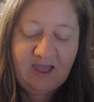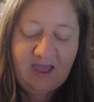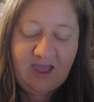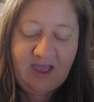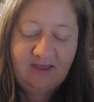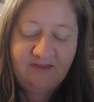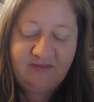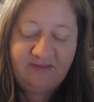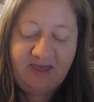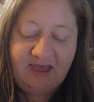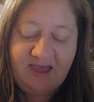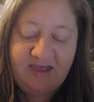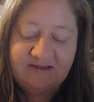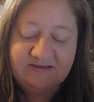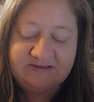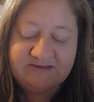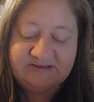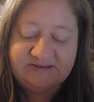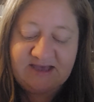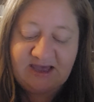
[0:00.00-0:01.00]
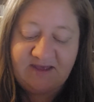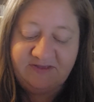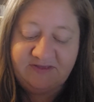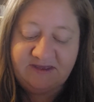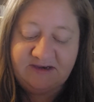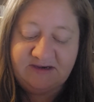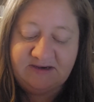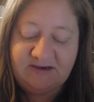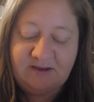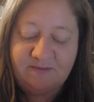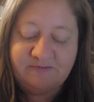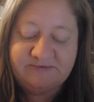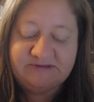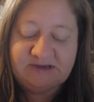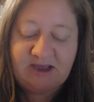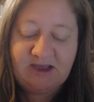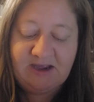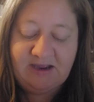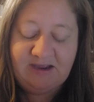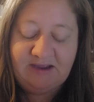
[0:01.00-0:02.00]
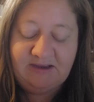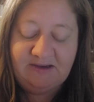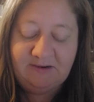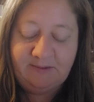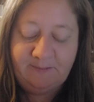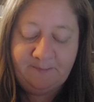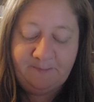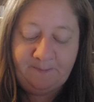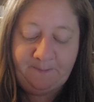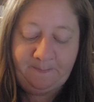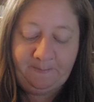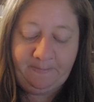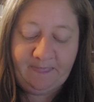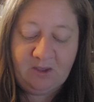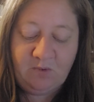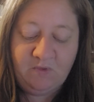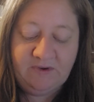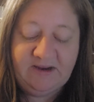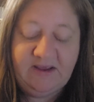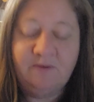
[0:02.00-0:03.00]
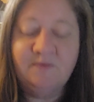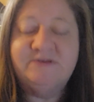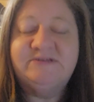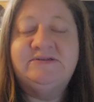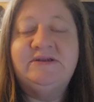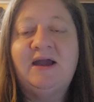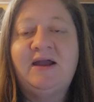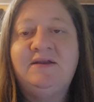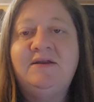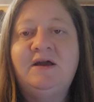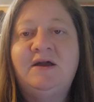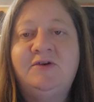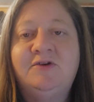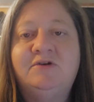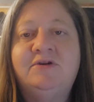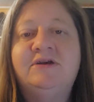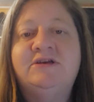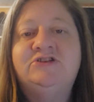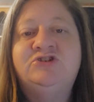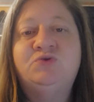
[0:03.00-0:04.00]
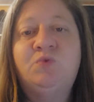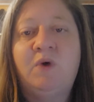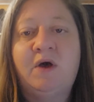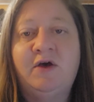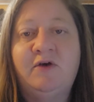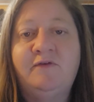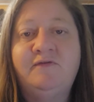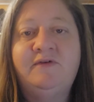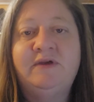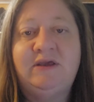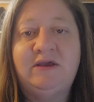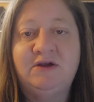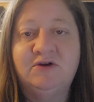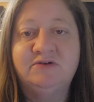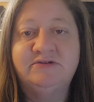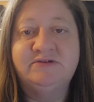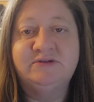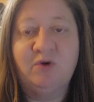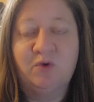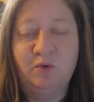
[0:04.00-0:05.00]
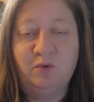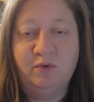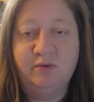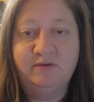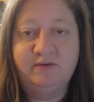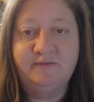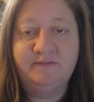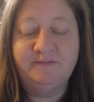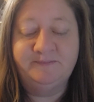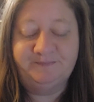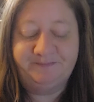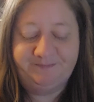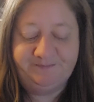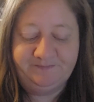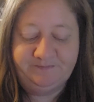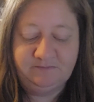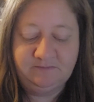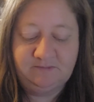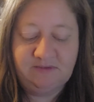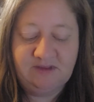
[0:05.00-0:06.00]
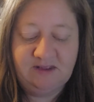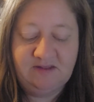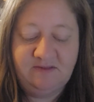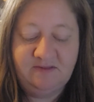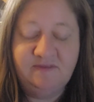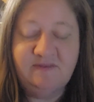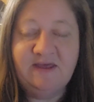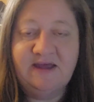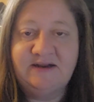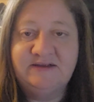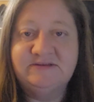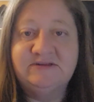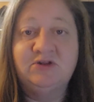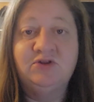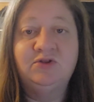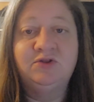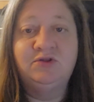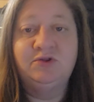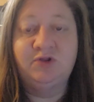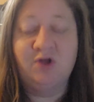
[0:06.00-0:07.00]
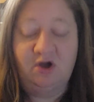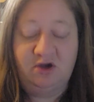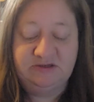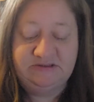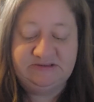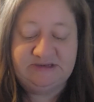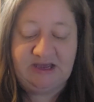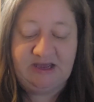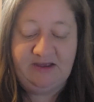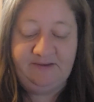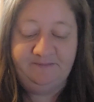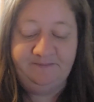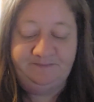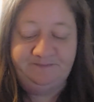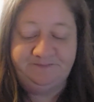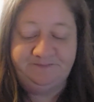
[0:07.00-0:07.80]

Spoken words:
And then Seth ended up dying when he was 912 years old. That is a long time.